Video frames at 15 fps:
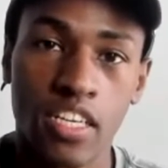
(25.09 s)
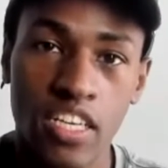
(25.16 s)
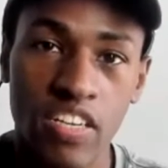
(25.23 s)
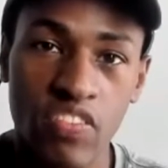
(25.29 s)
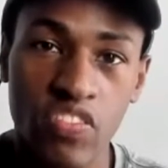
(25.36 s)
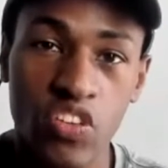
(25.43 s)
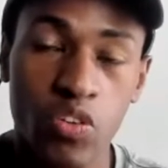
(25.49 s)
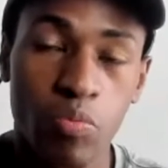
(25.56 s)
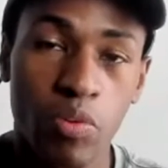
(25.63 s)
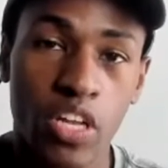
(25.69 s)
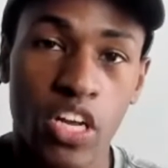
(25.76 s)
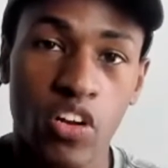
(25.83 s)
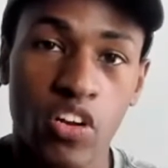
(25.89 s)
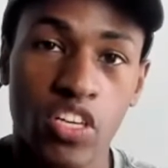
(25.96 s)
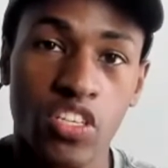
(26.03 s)
If your
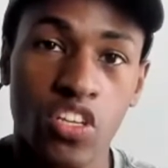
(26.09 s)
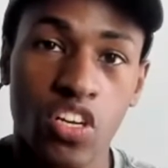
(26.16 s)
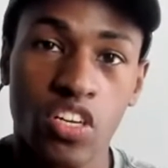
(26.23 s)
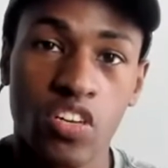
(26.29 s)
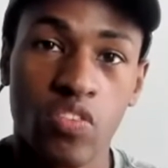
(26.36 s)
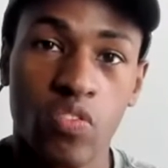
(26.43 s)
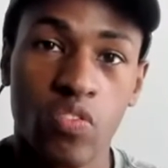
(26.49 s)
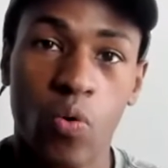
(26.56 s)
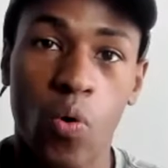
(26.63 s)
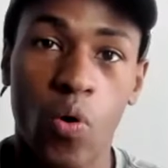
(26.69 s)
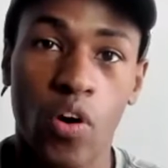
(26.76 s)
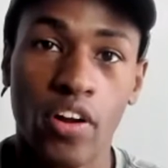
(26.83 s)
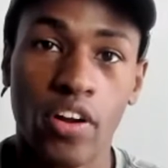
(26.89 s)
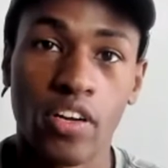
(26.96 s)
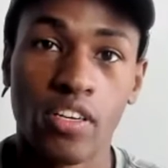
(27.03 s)
player is looking
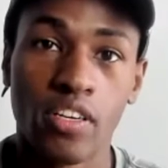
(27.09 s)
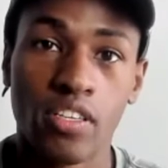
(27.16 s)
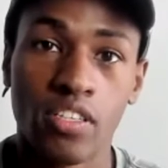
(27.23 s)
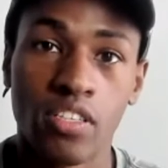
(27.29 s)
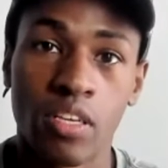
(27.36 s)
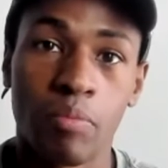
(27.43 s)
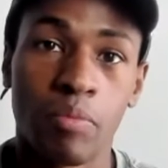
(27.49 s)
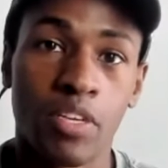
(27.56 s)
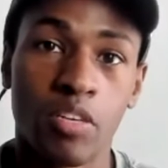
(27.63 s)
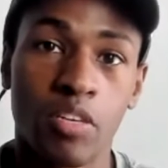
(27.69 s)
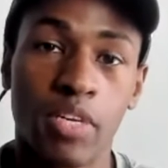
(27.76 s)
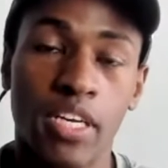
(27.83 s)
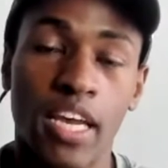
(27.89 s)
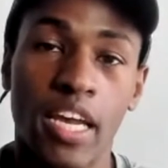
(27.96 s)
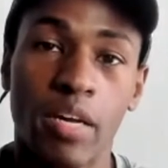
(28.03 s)
for something to
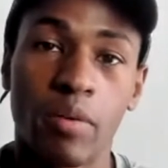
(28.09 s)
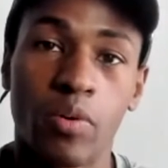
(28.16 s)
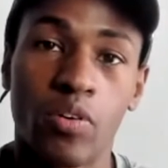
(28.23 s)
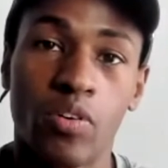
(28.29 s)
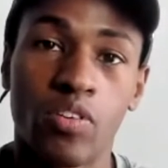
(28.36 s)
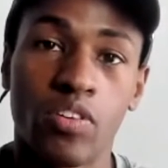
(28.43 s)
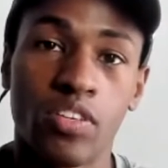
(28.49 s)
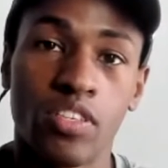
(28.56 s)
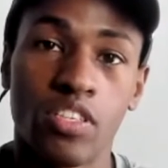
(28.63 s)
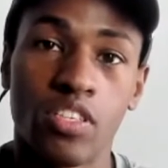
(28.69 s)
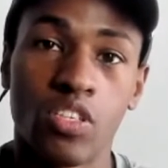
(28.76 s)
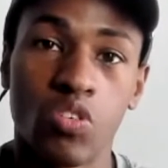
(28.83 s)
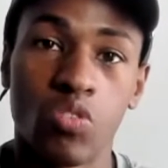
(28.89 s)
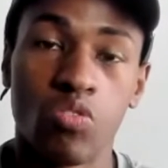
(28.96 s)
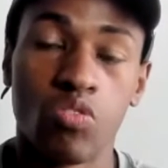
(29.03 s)
be able
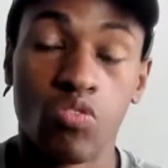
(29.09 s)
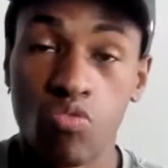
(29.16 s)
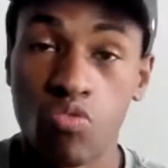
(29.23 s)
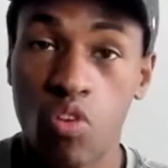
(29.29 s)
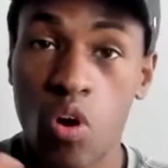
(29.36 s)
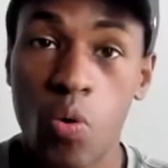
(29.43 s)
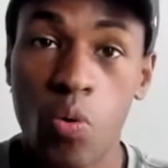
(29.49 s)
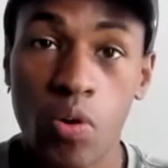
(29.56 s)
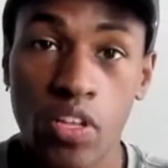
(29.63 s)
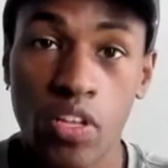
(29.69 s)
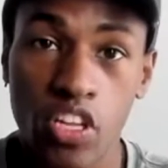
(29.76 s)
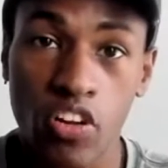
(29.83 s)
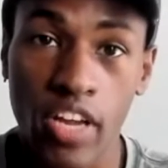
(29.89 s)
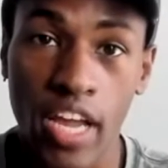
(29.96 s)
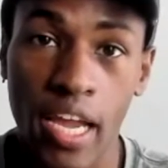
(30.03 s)
to grow
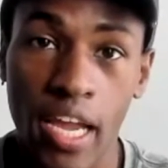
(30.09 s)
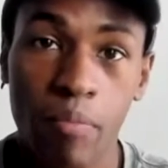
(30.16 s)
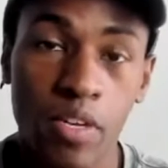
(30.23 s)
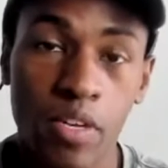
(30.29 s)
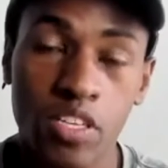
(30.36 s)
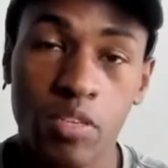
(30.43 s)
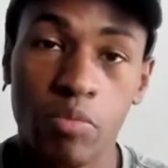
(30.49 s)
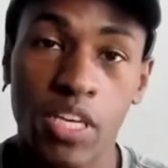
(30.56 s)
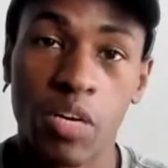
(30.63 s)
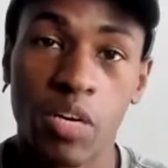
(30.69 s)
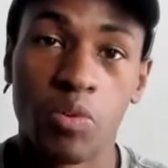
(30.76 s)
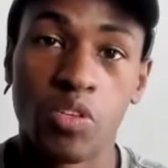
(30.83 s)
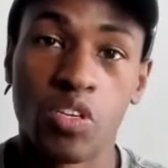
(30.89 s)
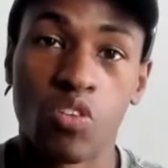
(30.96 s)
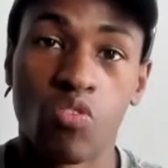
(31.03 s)
their game, to be
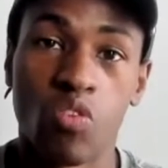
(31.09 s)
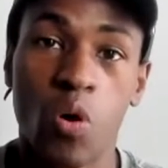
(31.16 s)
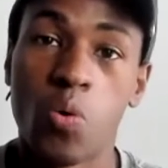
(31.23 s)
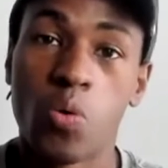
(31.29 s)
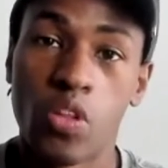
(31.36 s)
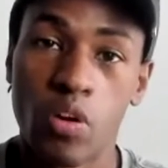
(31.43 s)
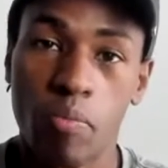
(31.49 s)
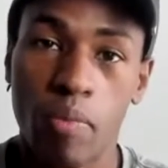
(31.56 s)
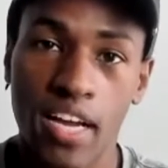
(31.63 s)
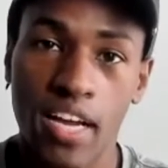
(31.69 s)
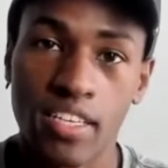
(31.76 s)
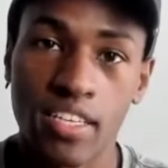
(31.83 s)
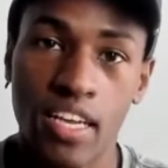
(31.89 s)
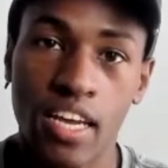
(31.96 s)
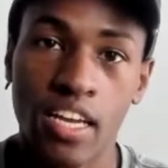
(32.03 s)
able to grow their
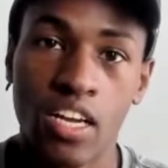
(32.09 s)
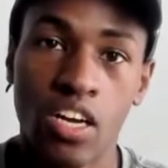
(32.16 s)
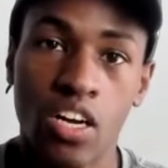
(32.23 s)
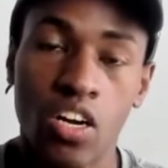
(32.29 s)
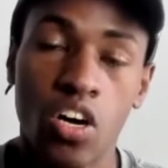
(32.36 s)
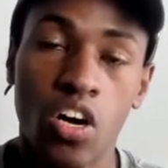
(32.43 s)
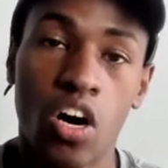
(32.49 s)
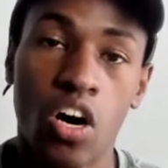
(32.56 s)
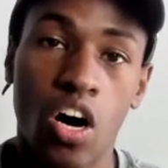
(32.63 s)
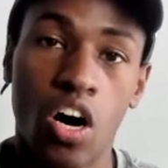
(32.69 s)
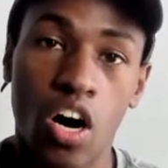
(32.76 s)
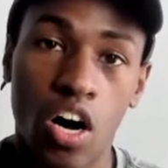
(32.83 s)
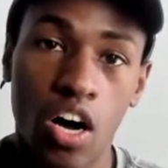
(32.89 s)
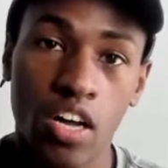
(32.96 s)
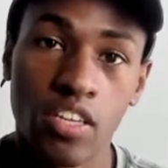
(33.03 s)
mindset
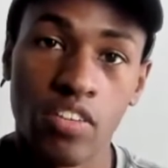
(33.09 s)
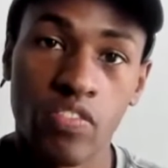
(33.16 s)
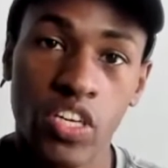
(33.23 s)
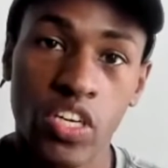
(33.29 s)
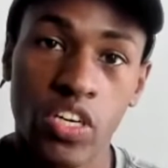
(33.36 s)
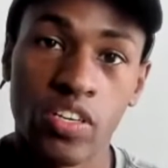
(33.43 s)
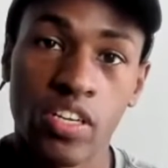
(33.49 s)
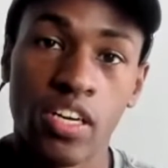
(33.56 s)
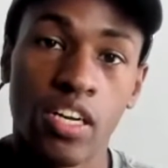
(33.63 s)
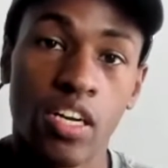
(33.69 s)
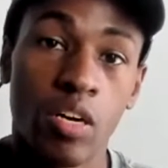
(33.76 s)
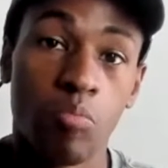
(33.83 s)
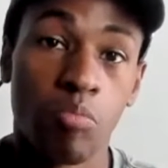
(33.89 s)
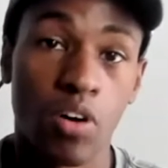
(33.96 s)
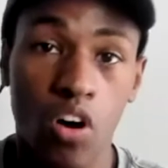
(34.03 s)
on the field,
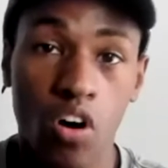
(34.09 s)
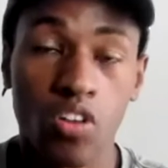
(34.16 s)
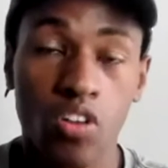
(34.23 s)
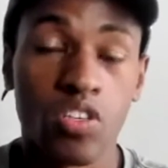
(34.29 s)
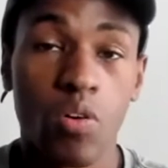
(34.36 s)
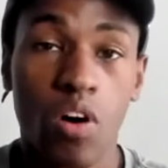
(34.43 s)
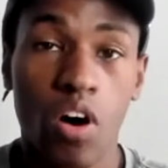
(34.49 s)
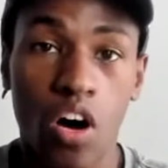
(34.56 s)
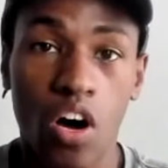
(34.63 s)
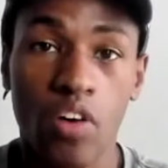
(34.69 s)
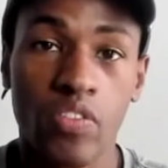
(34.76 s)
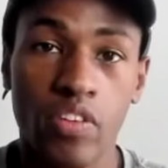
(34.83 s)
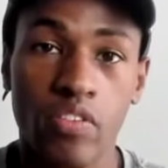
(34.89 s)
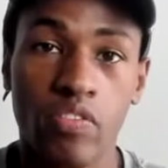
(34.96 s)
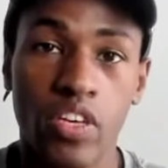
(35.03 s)
but also
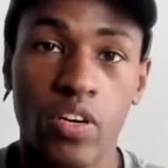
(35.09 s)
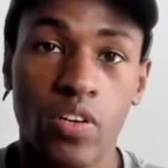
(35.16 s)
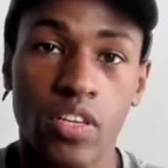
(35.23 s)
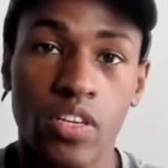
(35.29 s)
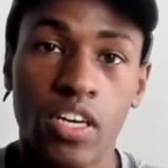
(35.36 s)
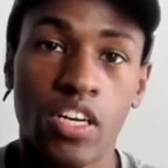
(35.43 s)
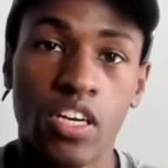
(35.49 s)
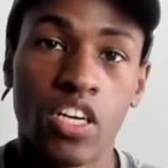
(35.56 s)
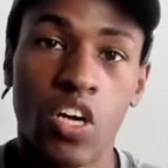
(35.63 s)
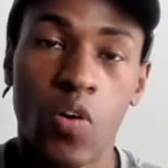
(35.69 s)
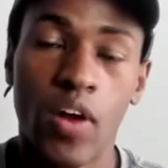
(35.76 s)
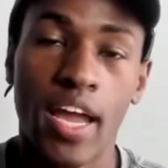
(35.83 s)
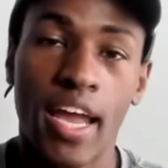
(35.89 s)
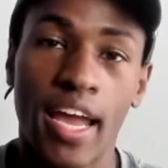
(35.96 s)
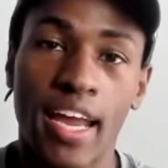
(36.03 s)
off the field,
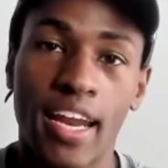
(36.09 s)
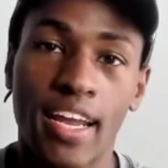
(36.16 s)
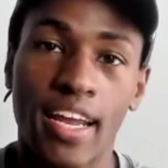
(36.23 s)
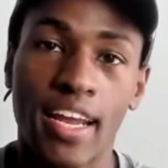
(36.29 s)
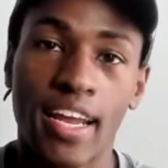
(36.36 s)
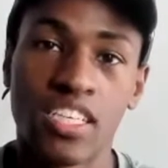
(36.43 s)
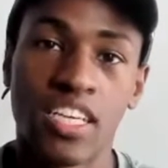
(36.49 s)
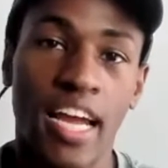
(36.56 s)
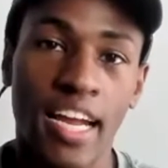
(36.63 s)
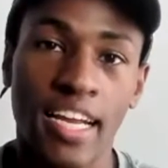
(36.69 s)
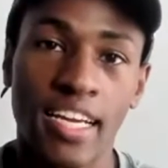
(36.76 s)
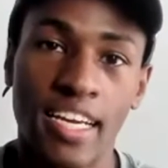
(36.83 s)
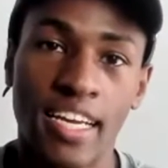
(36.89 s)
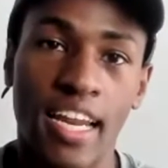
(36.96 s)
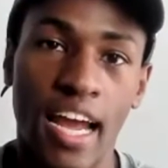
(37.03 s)
go ahead and
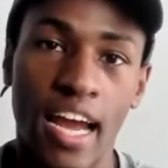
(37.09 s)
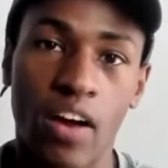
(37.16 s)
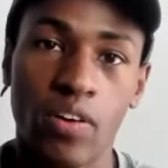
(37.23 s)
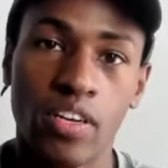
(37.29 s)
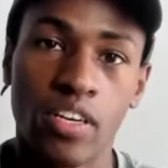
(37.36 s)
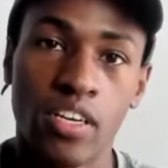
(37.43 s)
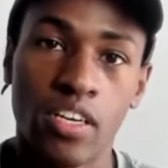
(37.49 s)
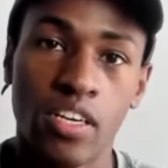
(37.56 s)
check it out.